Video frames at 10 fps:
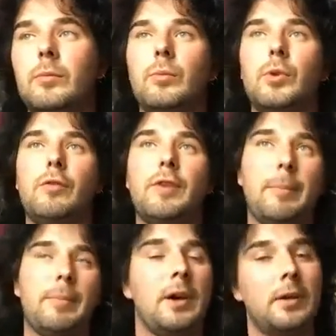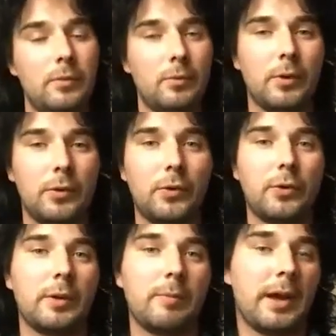November, we were
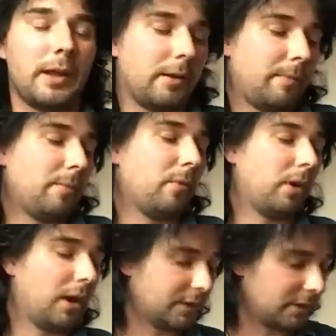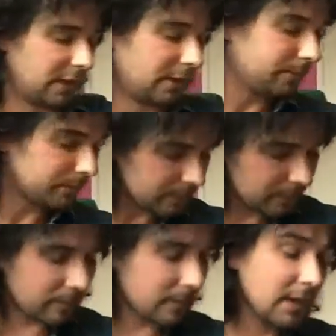talking about it a bit more last year.
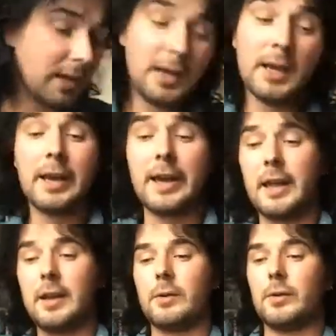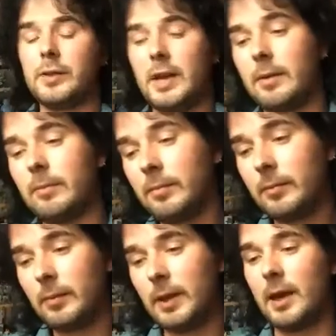And it was,
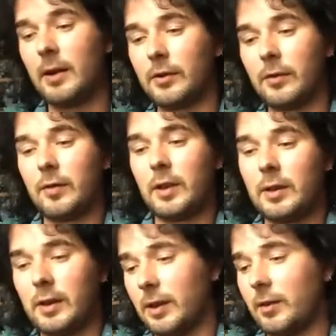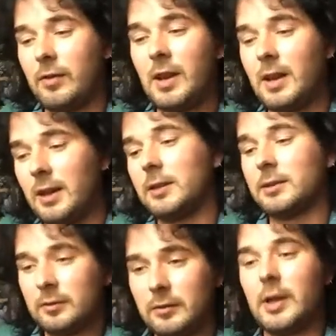yeah, it was a fun, you know, a really,
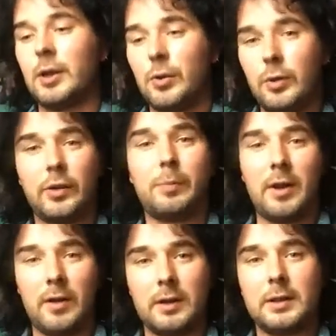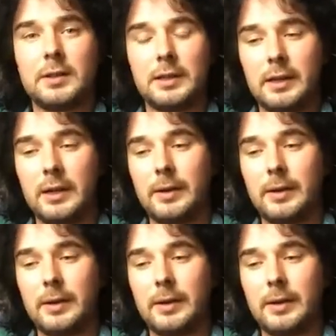really cool experience. And